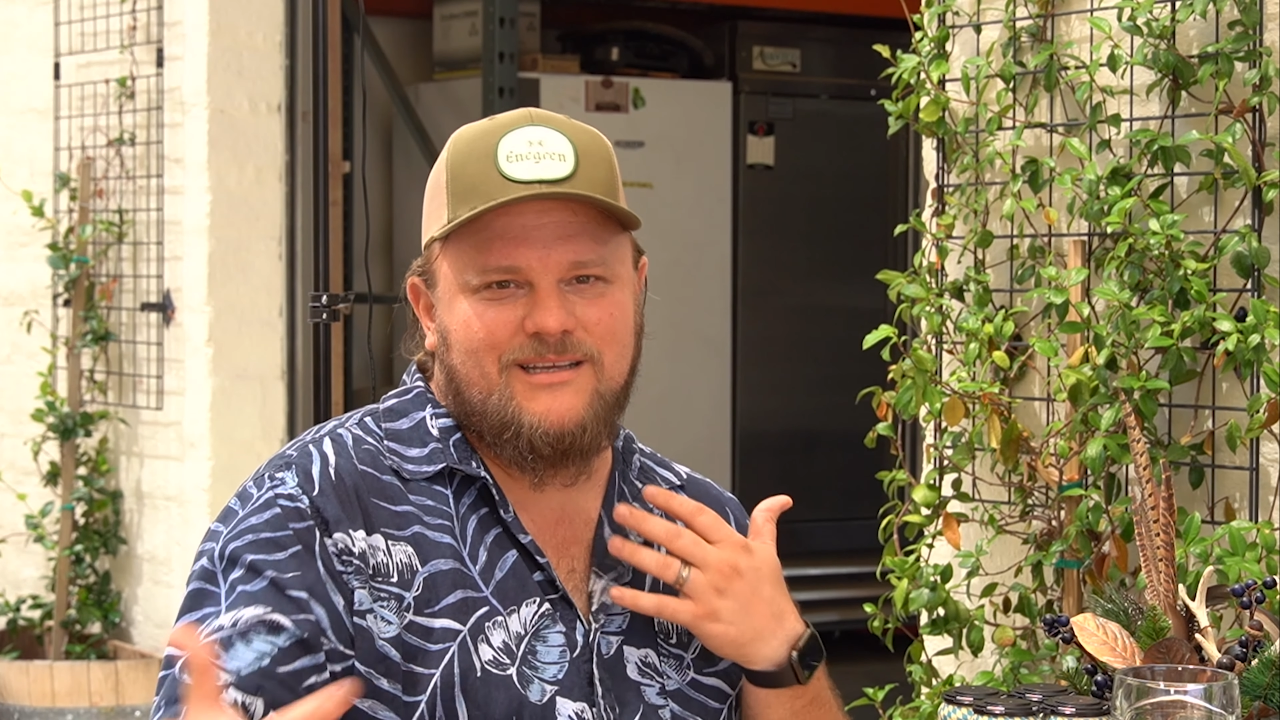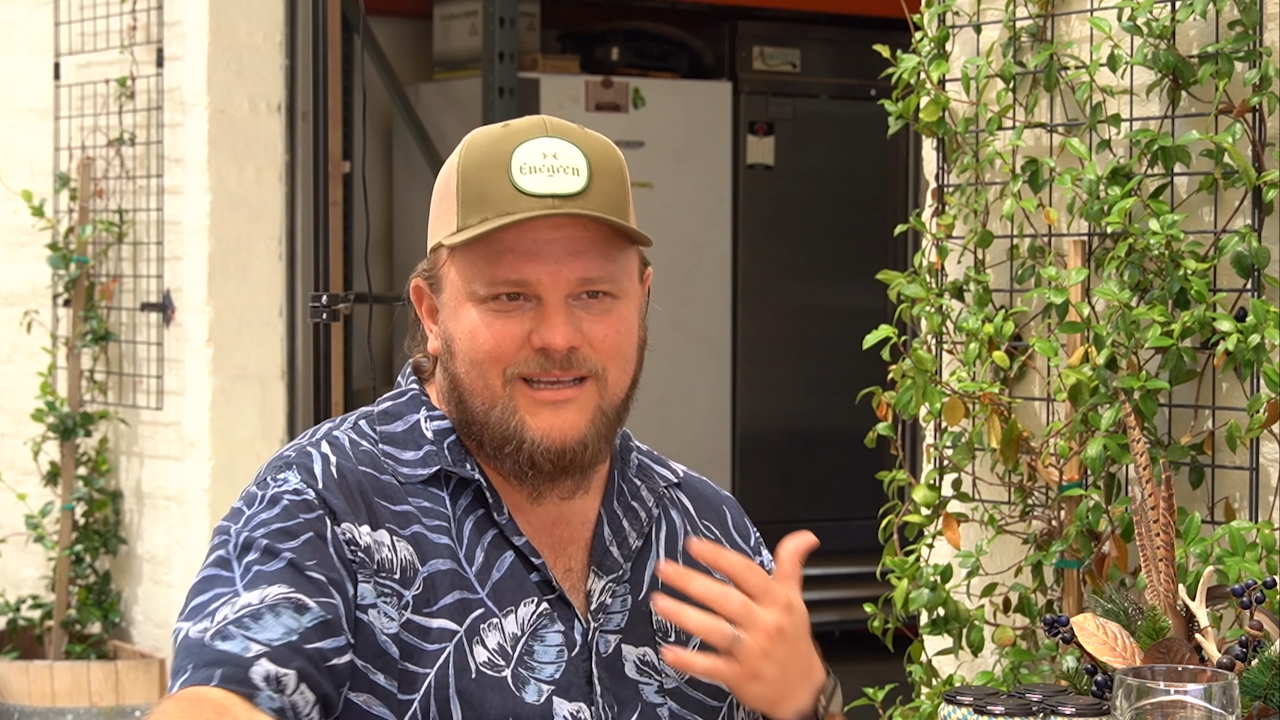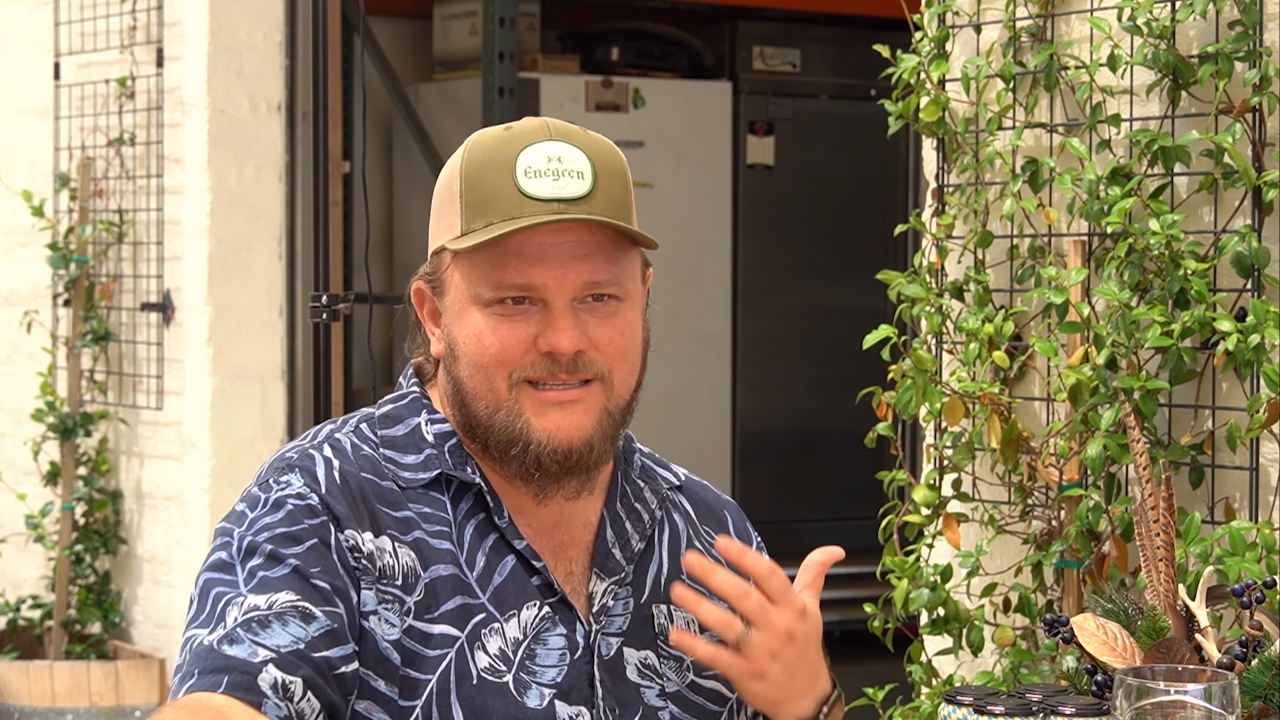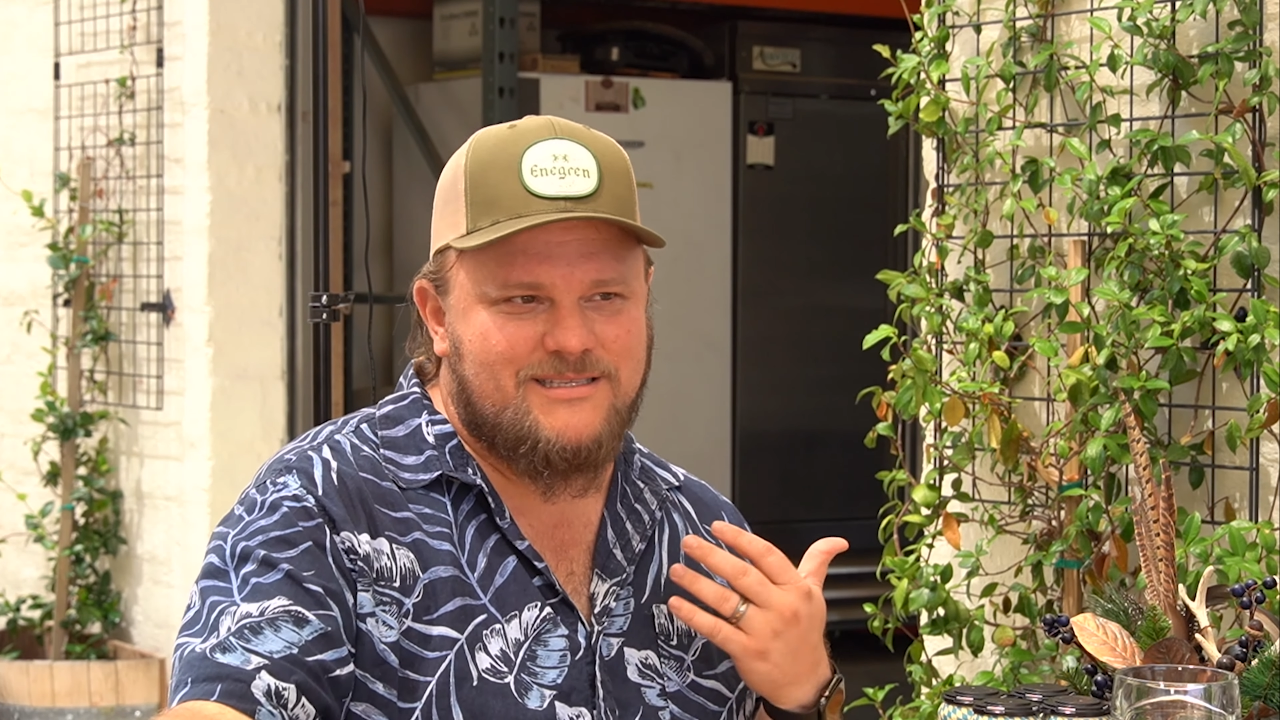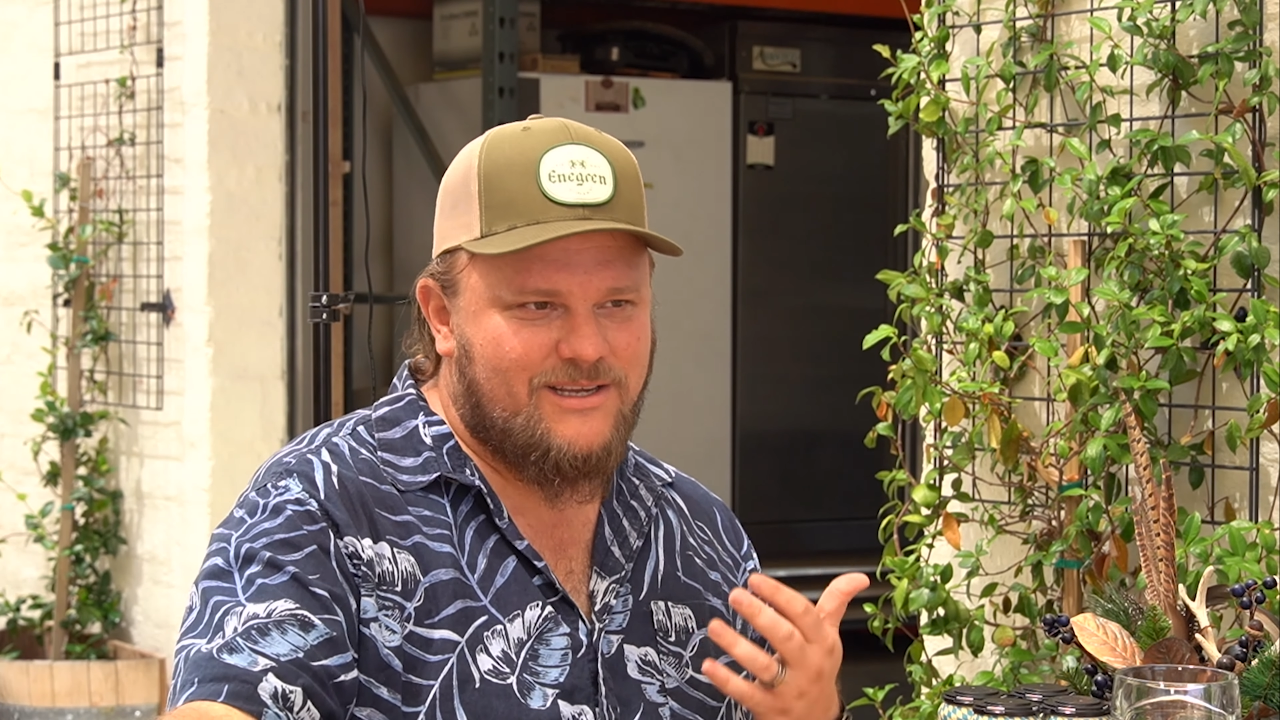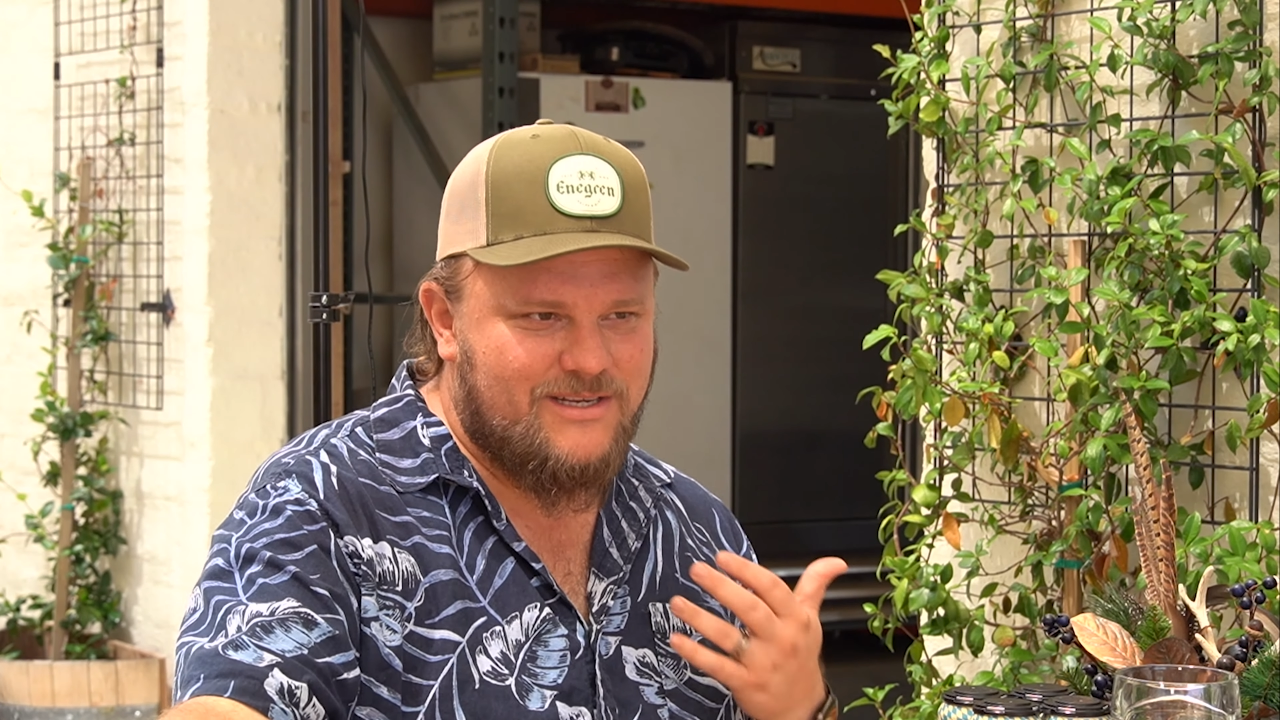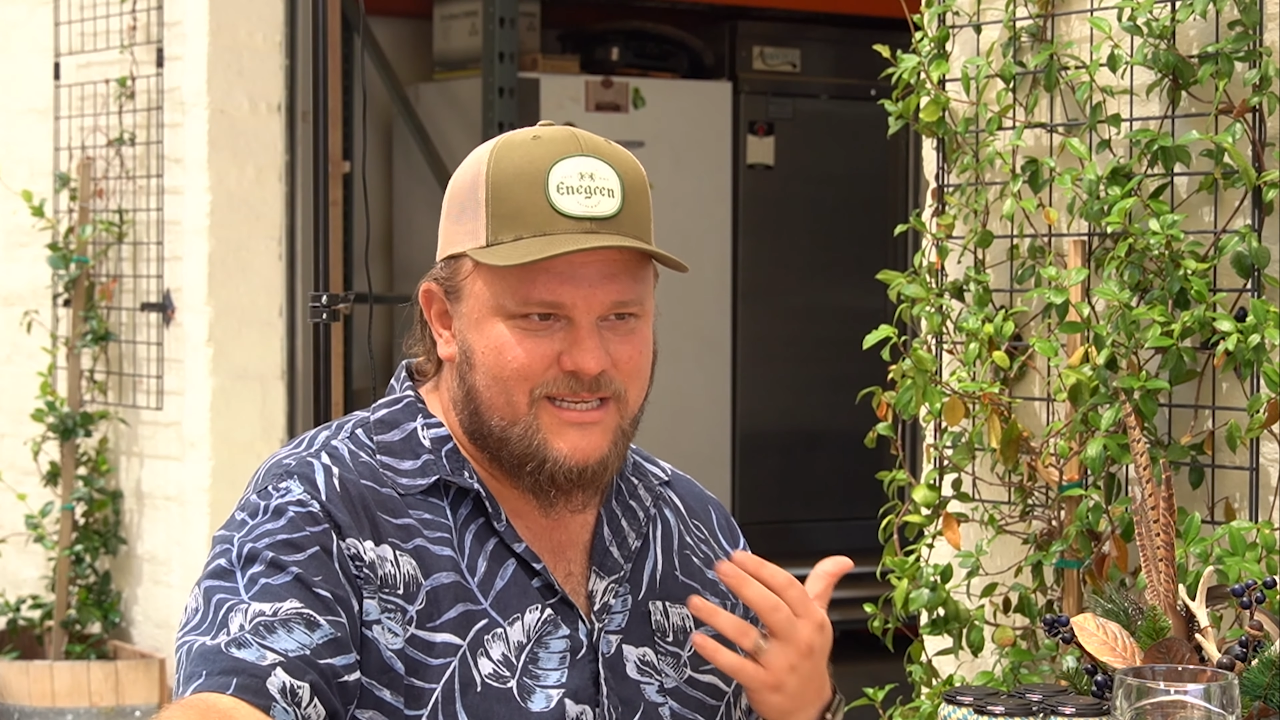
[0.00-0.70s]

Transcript: It's a good